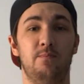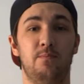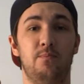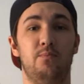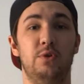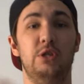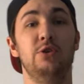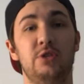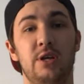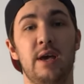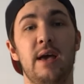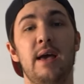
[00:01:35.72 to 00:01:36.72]

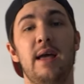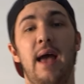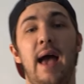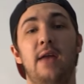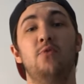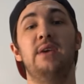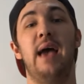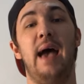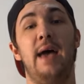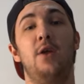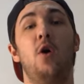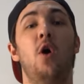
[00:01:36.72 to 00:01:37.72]
produced and we
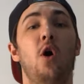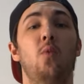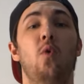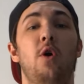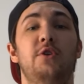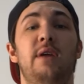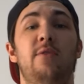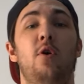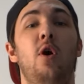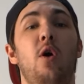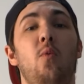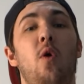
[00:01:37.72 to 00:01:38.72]
add hot water. Now the
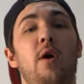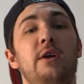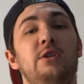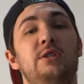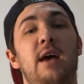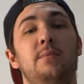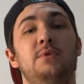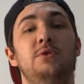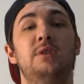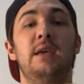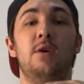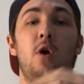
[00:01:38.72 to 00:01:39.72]
hot water just helps to
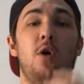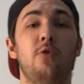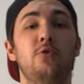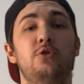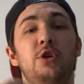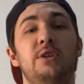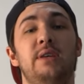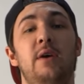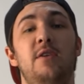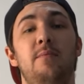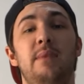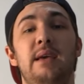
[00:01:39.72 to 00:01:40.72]
take all those sugars out
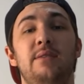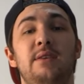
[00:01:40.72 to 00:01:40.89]
and make this